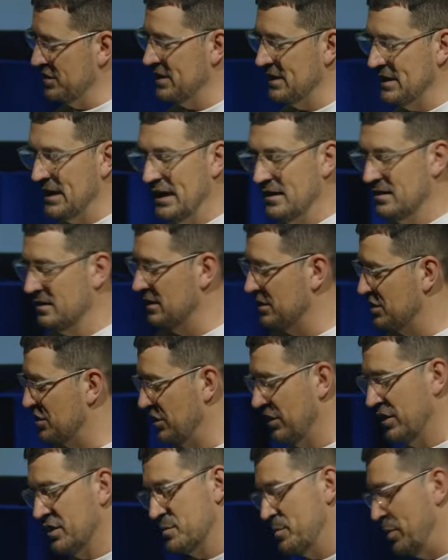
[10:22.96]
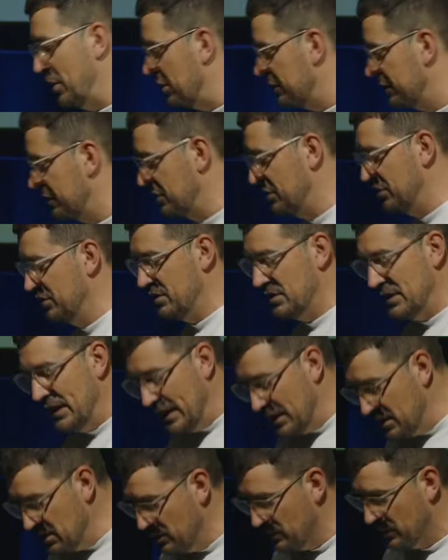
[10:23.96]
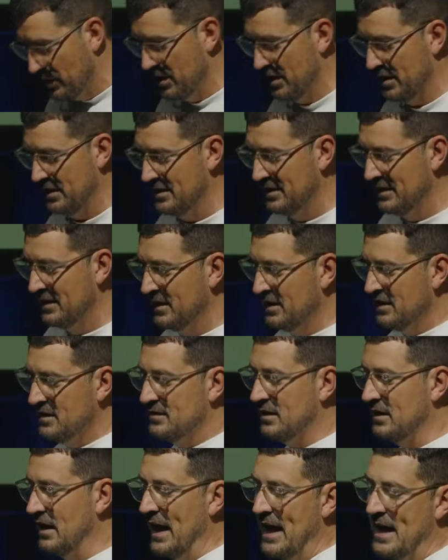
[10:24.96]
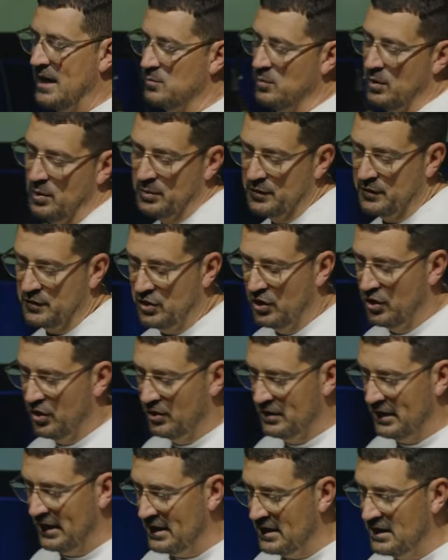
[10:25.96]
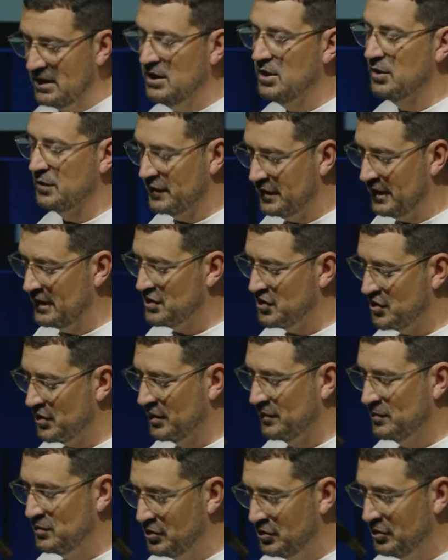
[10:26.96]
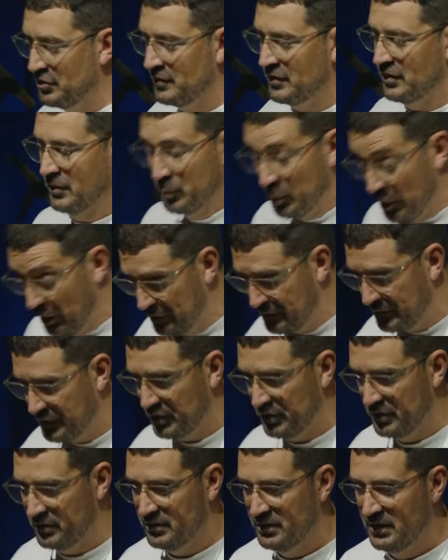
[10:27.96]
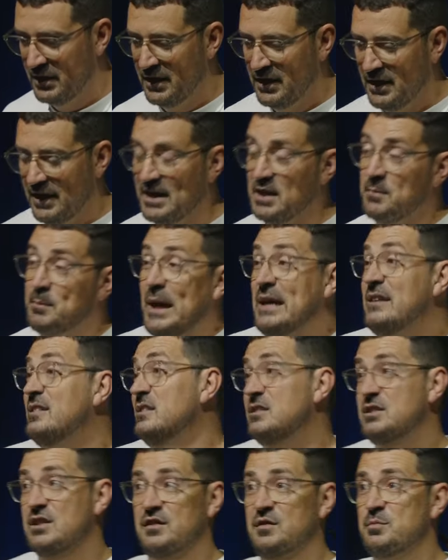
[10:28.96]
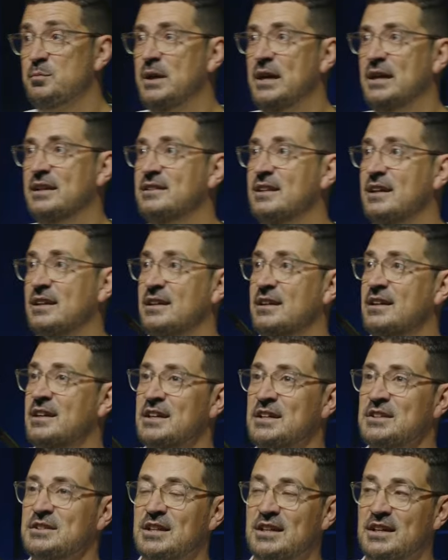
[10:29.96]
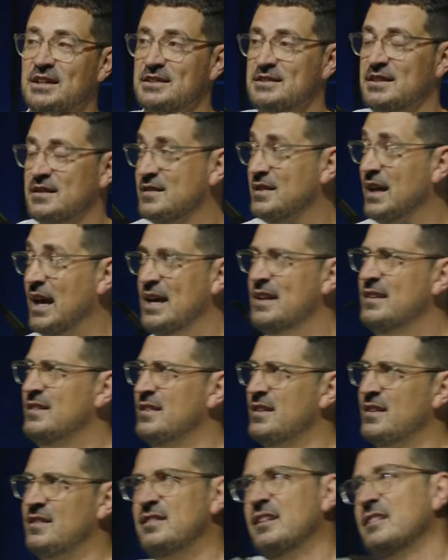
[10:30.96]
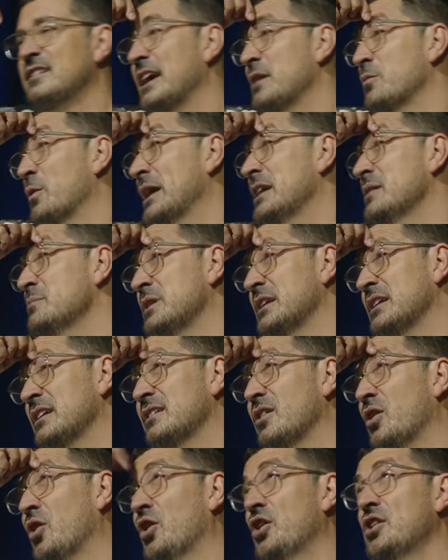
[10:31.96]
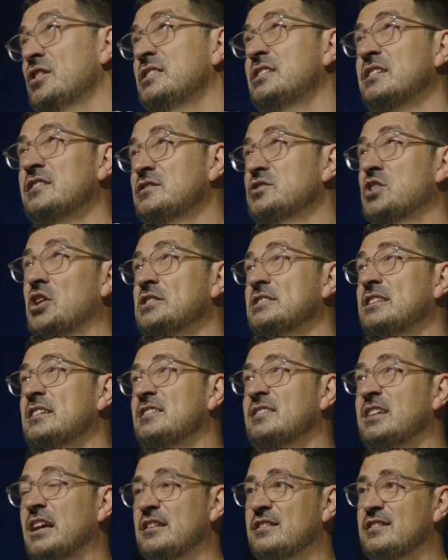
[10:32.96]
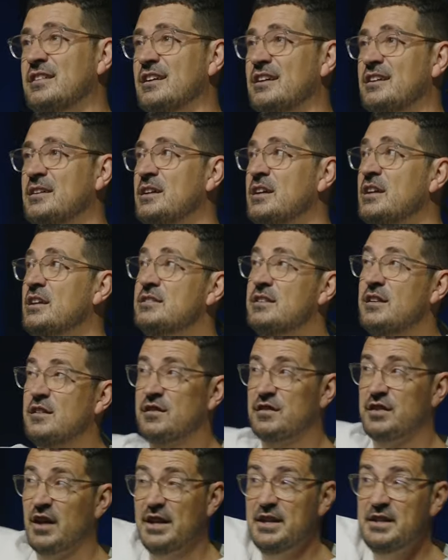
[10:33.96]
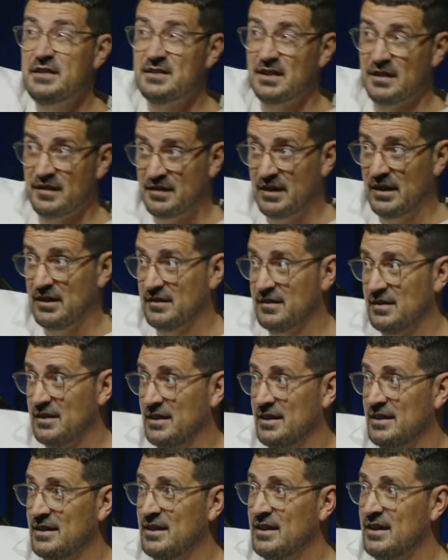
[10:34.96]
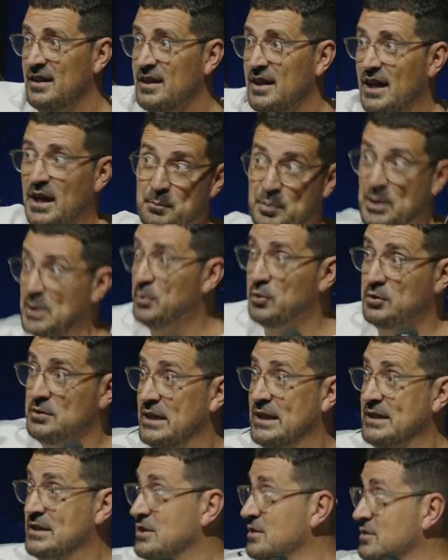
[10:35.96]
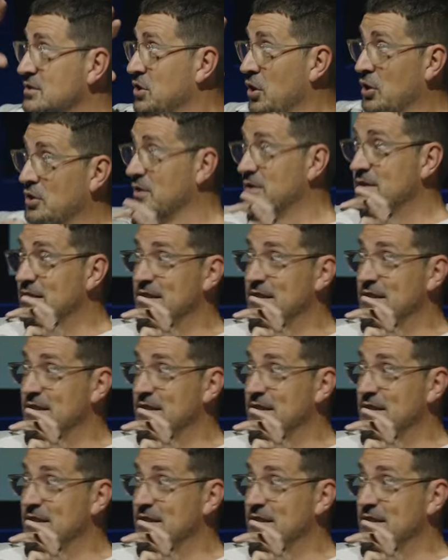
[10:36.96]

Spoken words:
the Catholic Church persecuted anyone that had what was called a heliocentric worldview. And it basically just meant that the scientist says, hey, wait a minute, Earth is not the center. The sun is the center. And people like got